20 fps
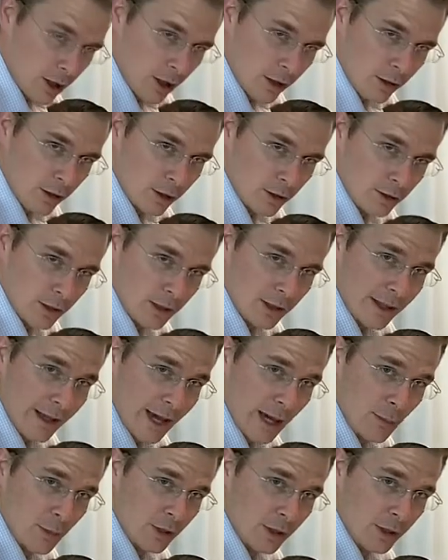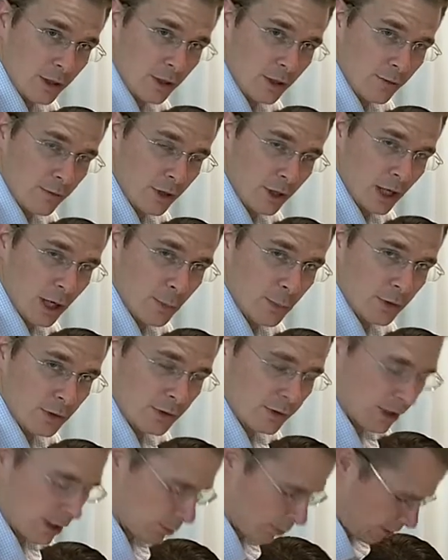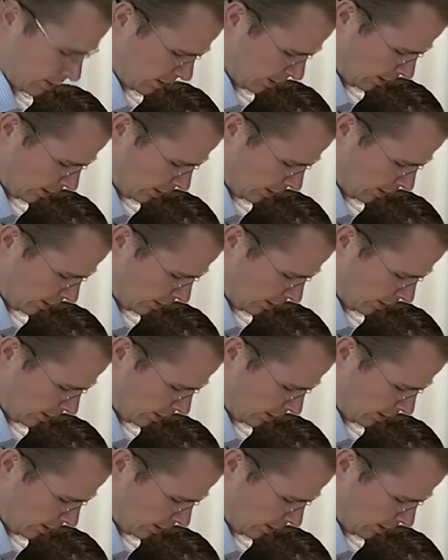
along the lamina of the upper segment